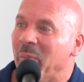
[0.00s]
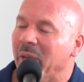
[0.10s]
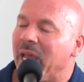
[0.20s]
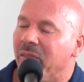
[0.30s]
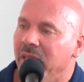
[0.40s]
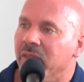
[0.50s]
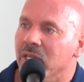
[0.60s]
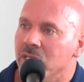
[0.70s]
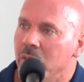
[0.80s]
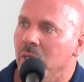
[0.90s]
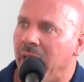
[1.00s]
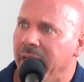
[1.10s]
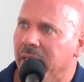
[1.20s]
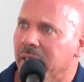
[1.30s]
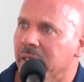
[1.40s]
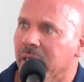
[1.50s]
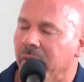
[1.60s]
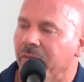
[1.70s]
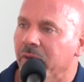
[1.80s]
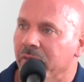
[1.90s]
But I think they do like the
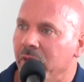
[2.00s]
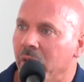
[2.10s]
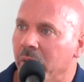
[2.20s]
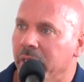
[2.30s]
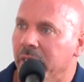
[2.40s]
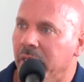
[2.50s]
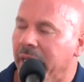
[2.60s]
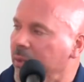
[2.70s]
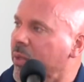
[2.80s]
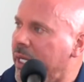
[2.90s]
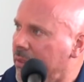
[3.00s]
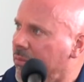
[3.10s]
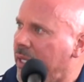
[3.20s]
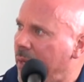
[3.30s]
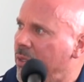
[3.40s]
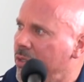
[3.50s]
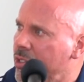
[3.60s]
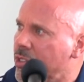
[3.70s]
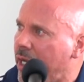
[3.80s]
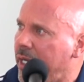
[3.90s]
comfort of knowing, like when I came to you to
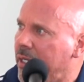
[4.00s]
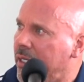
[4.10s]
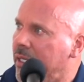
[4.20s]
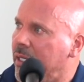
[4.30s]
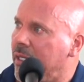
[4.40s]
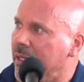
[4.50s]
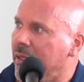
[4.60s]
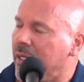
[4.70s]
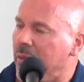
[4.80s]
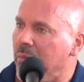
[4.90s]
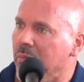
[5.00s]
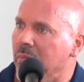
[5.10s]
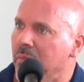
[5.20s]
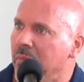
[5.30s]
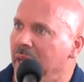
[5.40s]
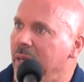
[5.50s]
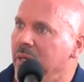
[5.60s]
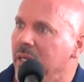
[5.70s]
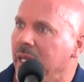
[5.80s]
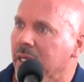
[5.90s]
train, that
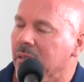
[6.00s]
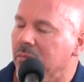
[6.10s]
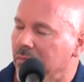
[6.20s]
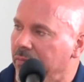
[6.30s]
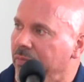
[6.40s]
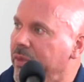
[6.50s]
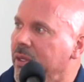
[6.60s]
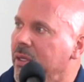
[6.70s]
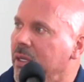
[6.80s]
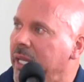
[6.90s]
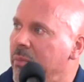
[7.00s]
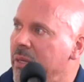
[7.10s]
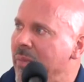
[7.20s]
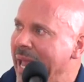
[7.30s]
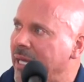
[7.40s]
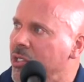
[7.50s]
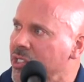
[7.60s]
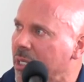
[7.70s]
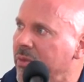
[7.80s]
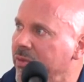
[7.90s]
maybe they can let me manage
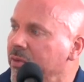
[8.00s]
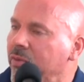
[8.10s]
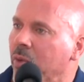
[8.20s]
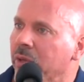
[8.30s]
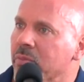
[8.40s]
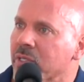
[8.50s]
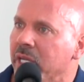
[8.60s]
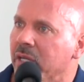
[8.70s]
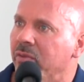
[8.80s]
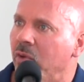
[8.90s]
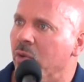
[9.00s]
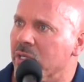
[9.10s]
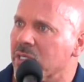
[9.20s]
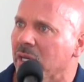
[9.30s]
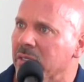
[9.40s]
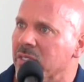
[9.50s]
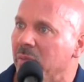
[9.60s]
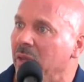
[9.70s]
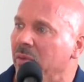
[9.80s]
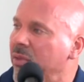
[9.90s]
some of it for them so they can focus on some
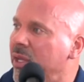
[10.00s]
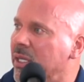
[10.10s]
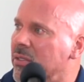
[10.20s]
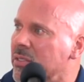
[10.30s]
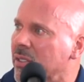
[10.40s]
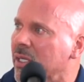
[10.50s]
other things and,